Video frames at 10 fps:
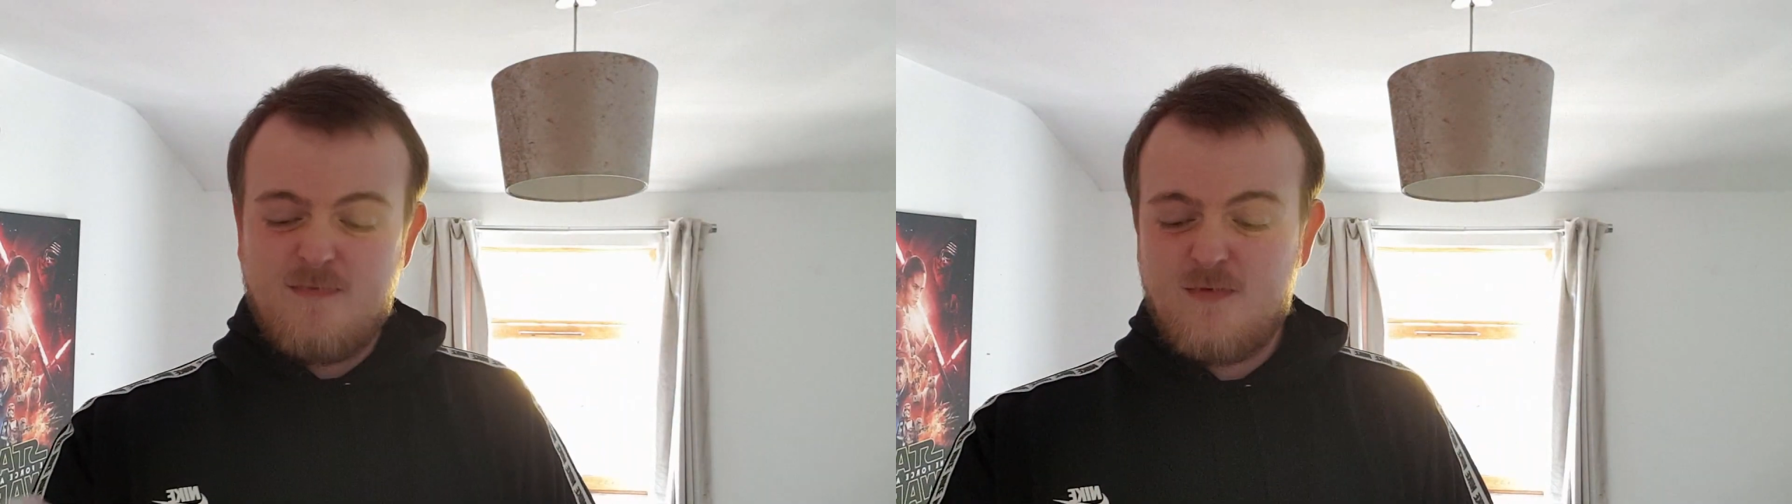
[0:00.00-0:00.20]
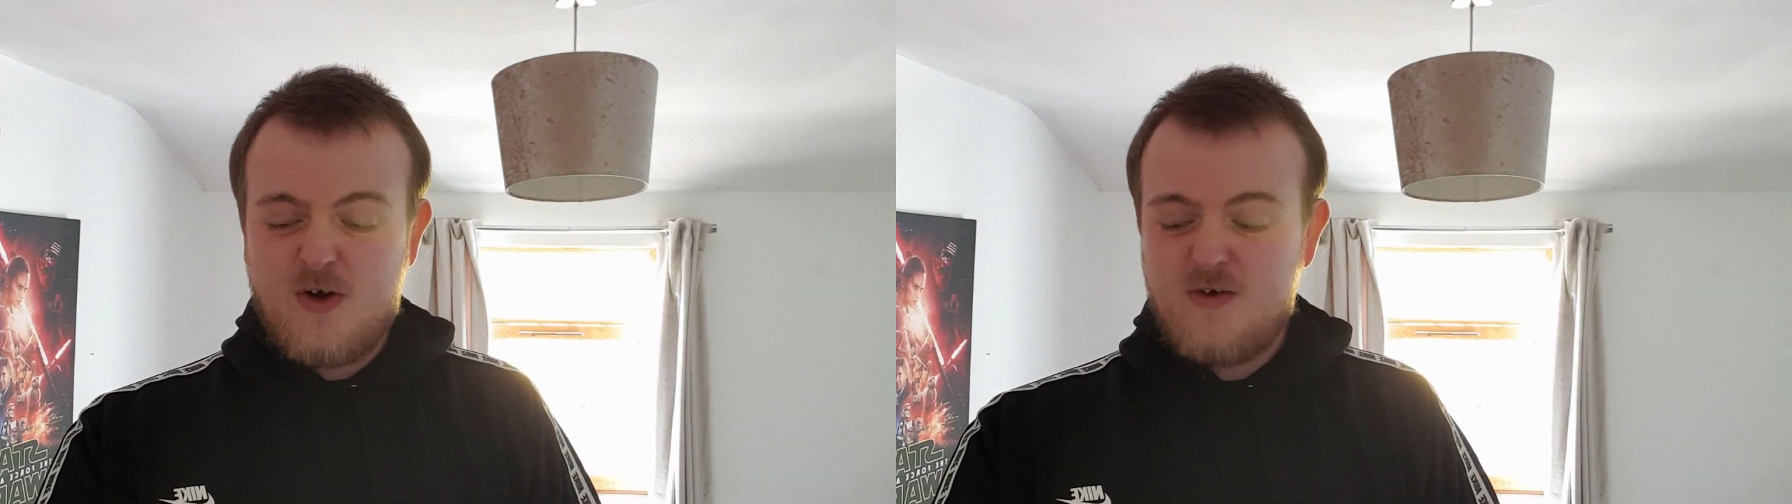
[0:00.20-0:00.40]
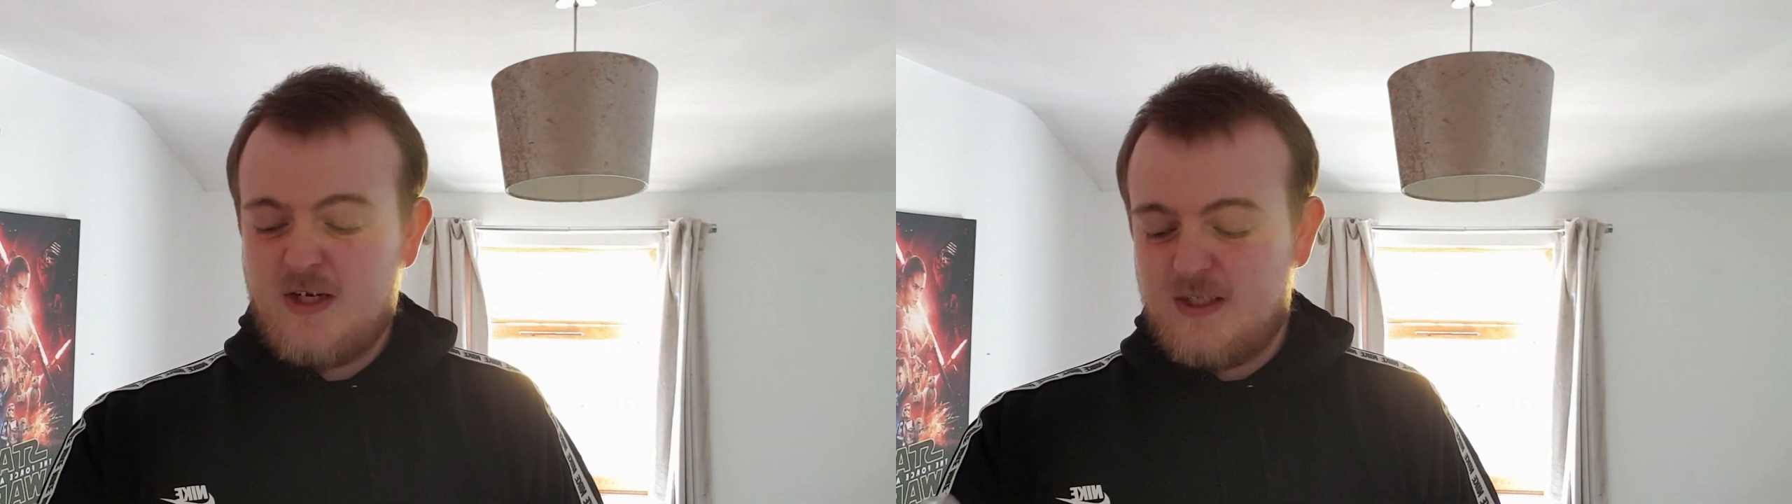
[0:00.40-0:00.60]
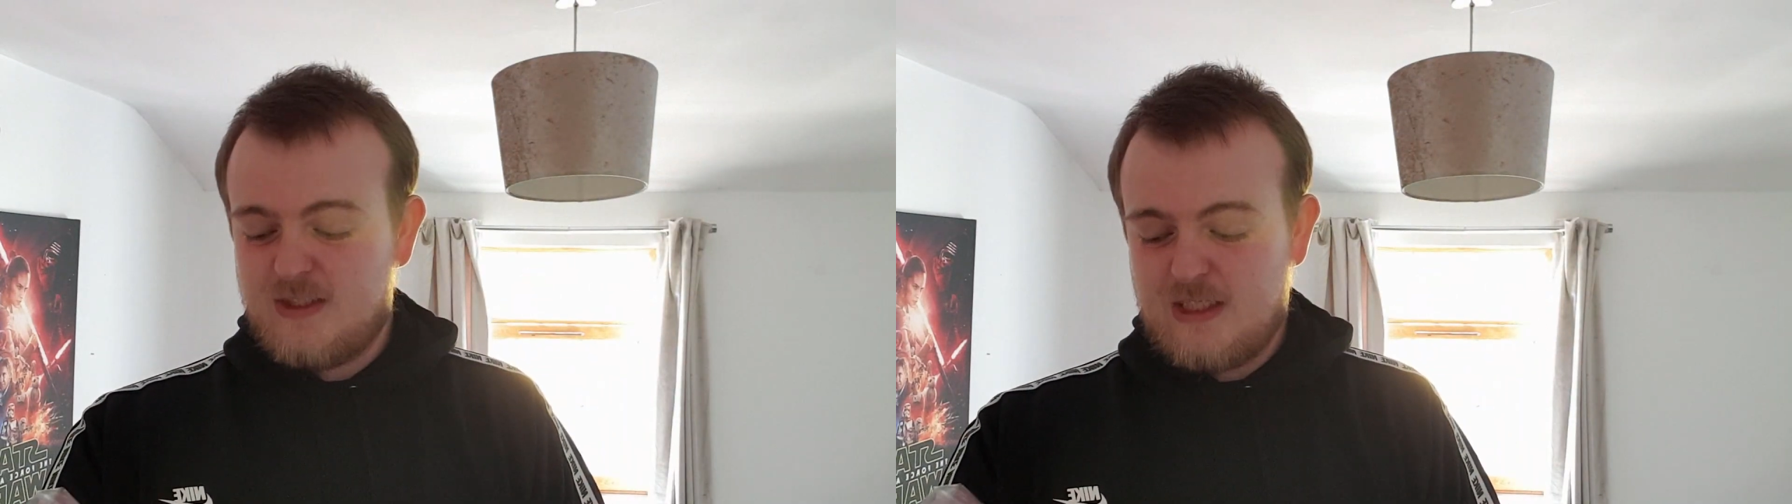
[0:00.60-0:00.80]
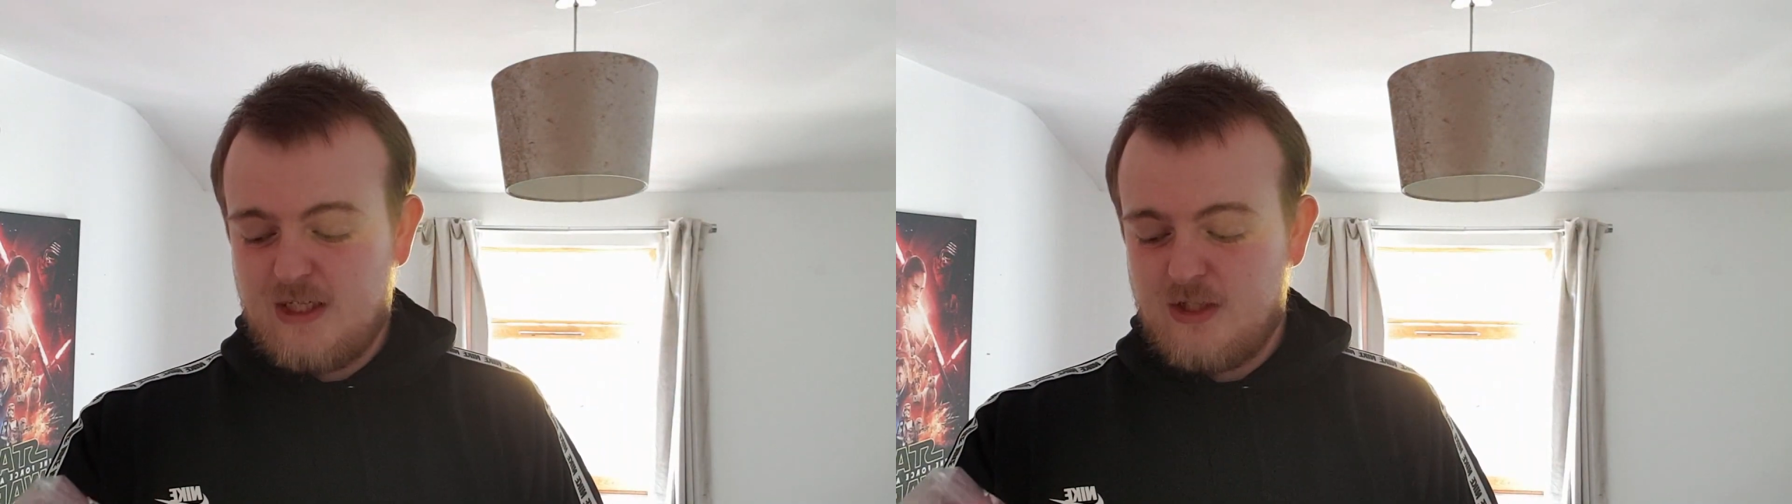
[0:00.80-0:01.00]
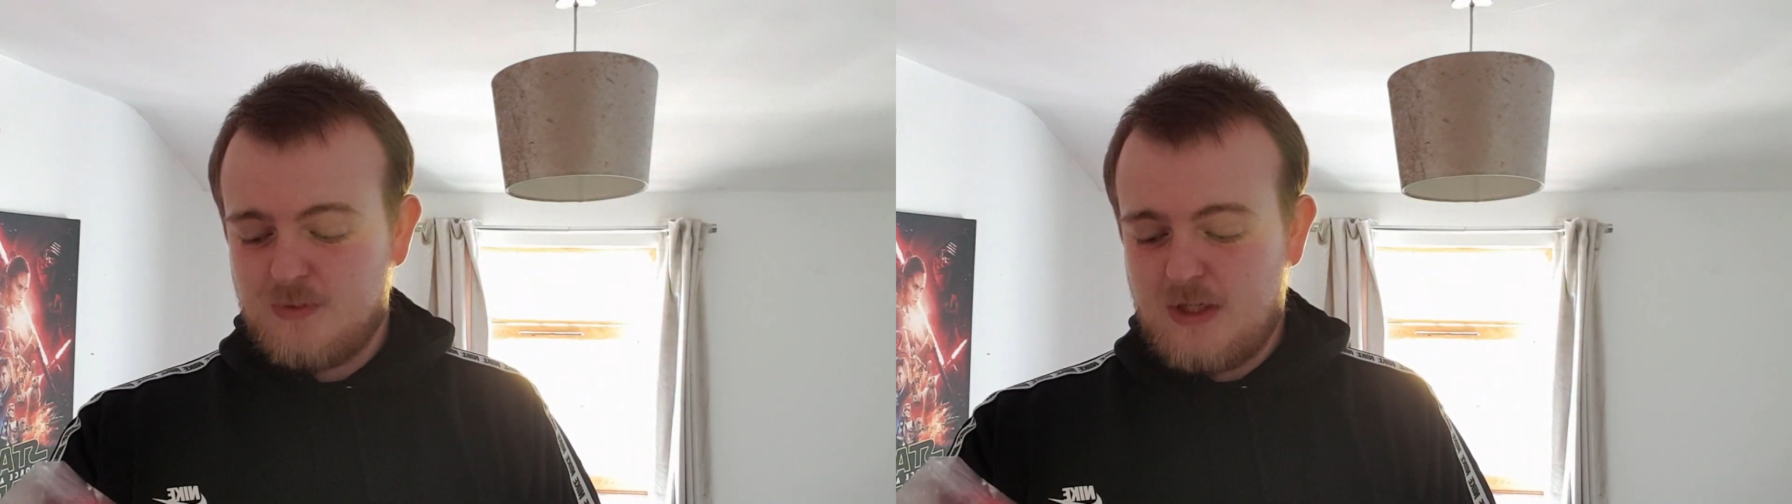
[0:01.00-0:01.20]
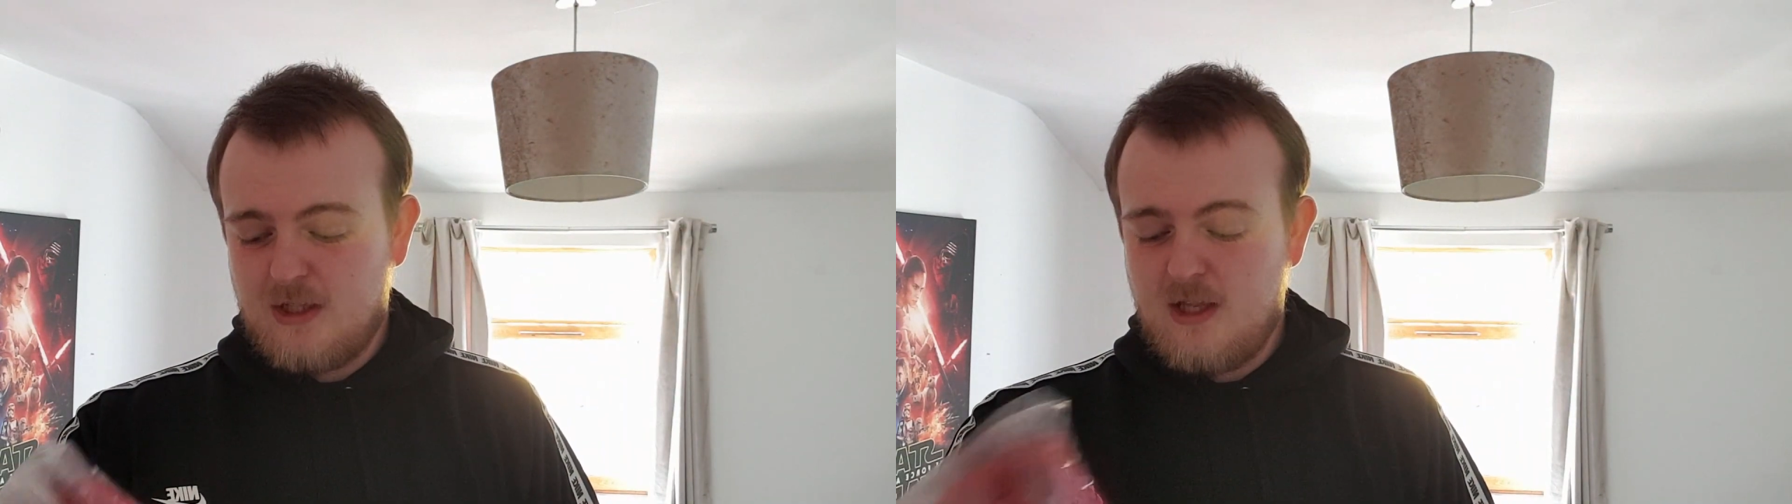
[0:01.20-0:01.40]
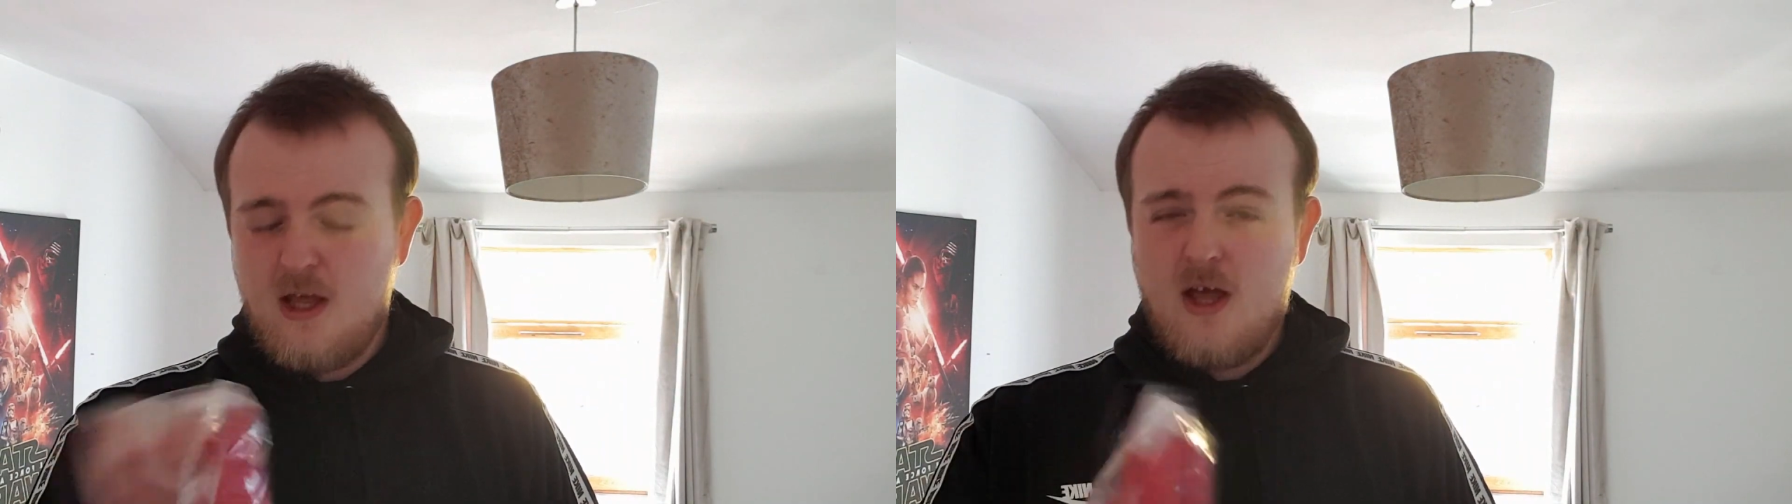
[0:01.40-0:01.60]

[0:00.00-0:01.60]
Very nice sale as well.